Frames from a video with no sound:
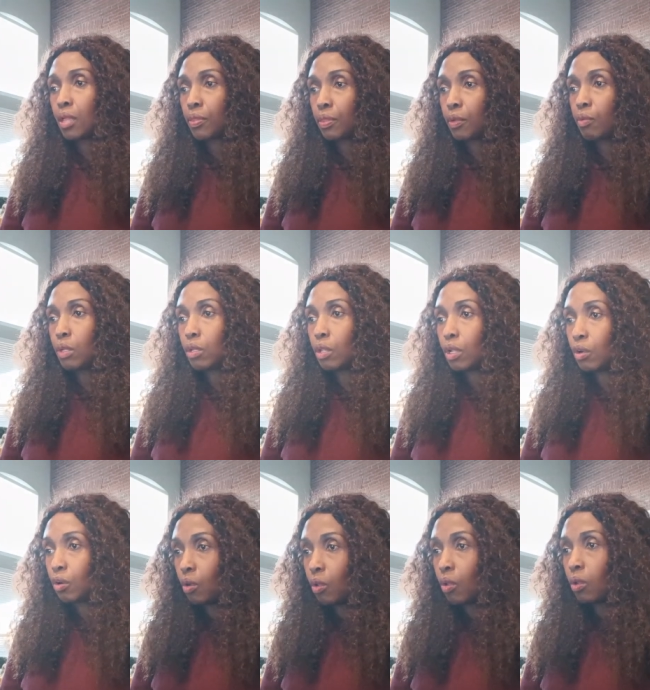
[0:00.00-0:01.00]
They will
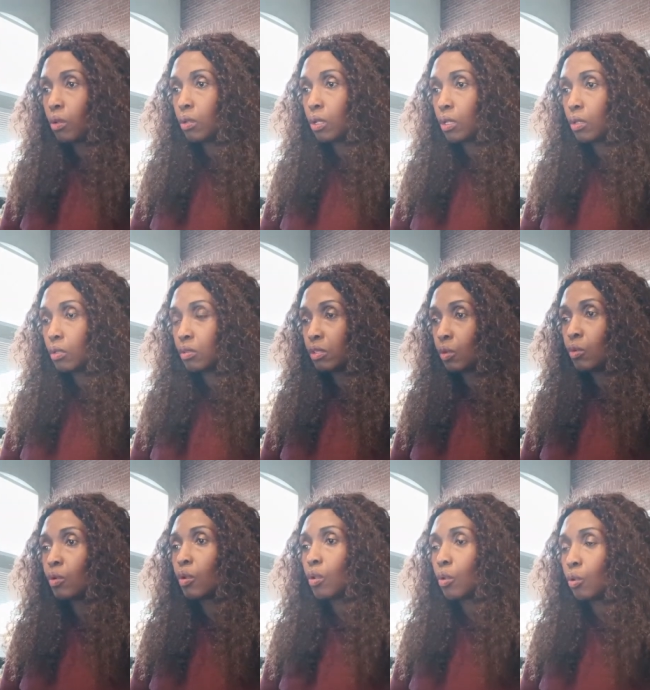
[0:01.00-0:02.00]
all
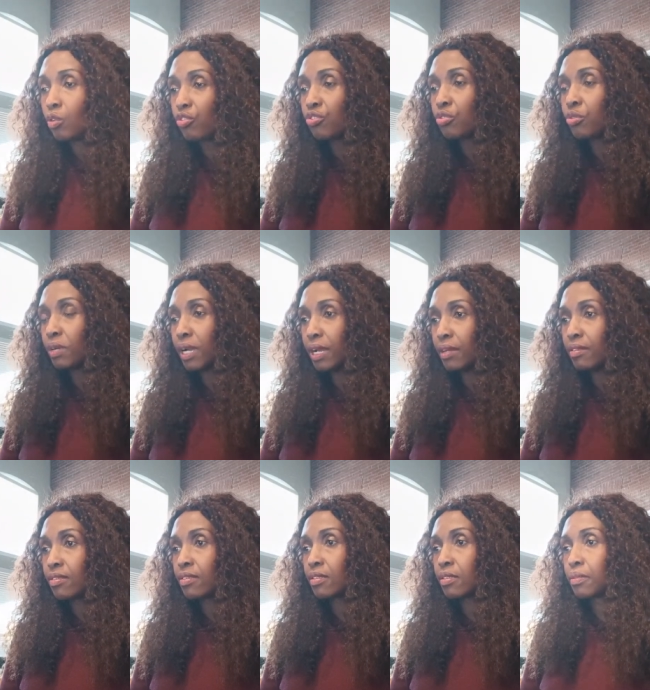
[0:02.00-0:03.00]
they'll also
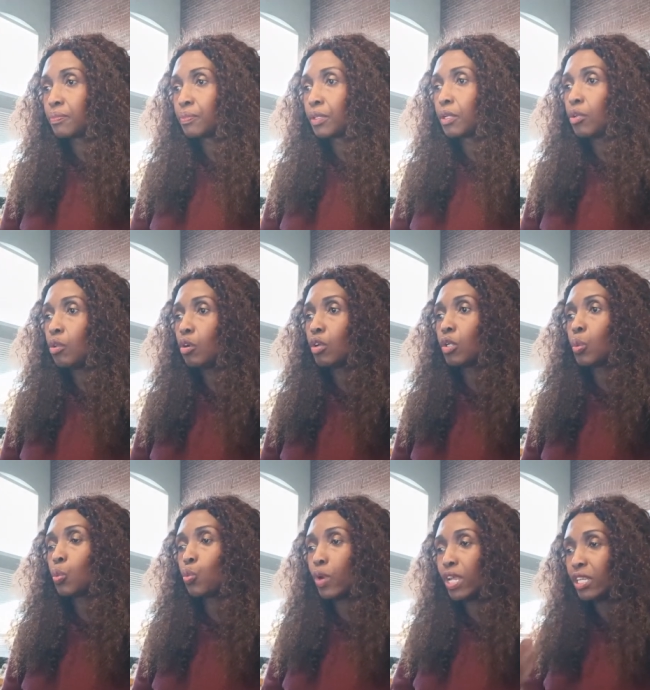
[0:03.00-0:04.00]
answer Lord,
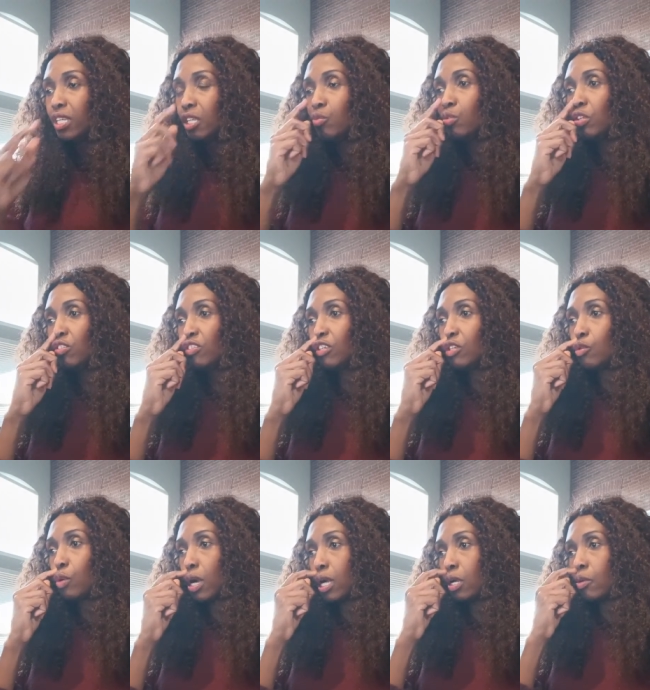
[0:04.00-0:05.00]
when did we see
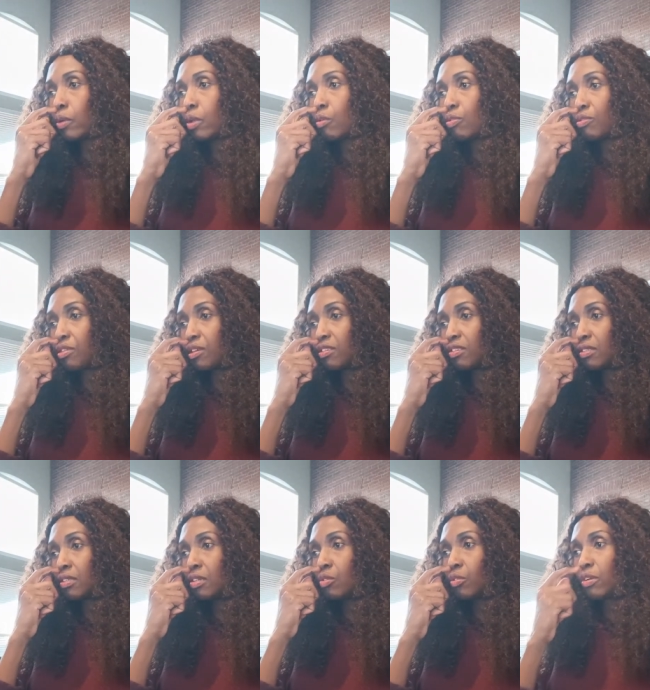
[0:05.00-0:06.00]
you hungry or
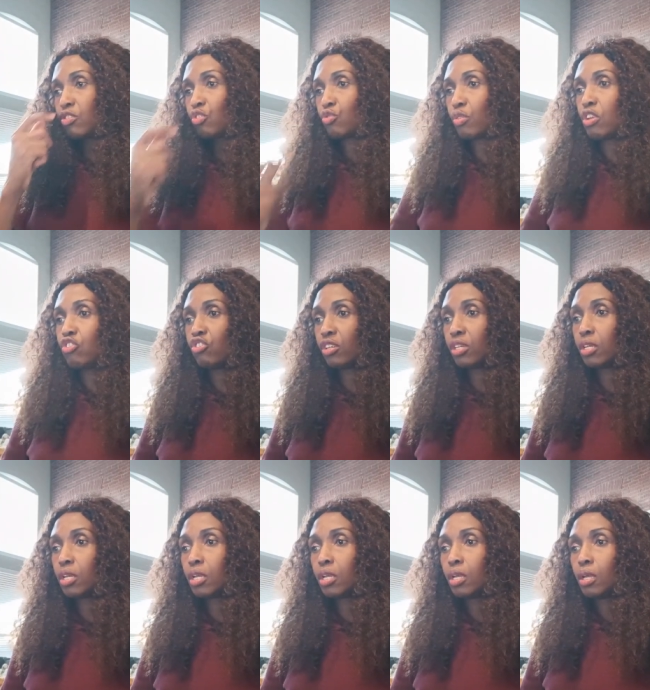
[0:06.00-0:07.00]
thirsty or a stranger
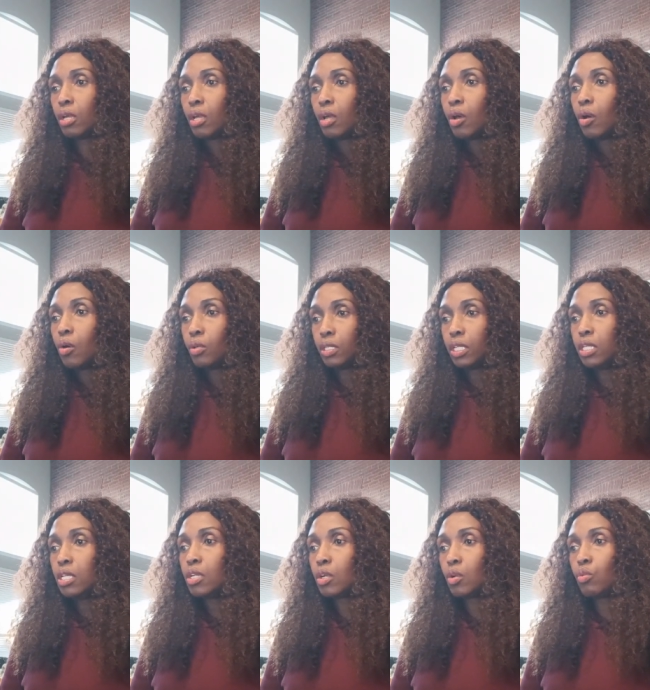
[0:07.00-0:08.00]
or
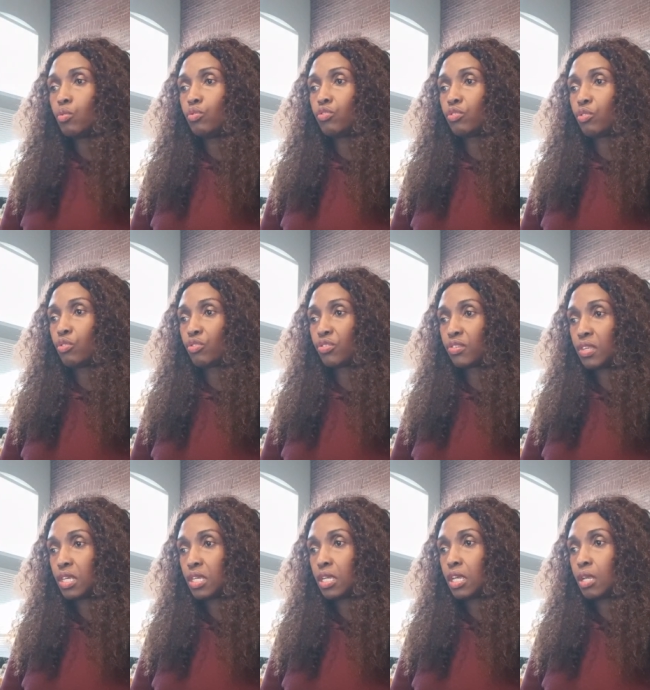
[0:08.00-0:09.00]
needing clothes or
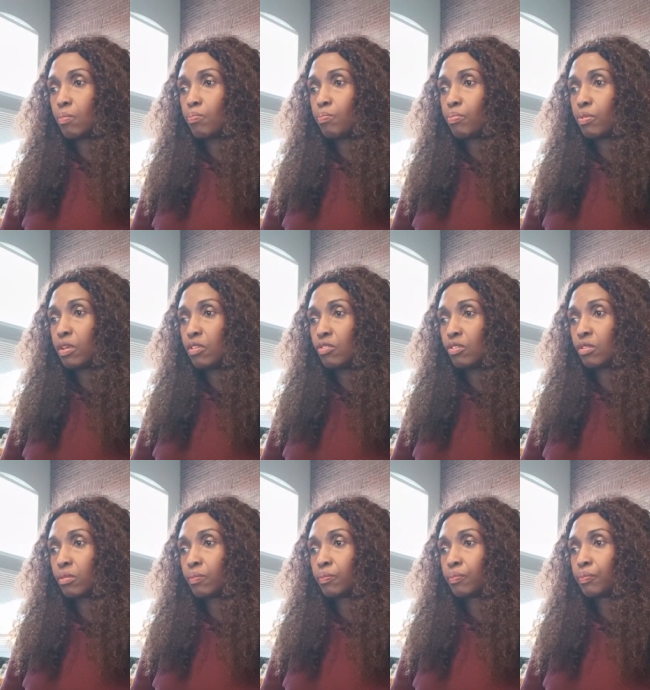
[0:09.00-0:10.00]
sick in prison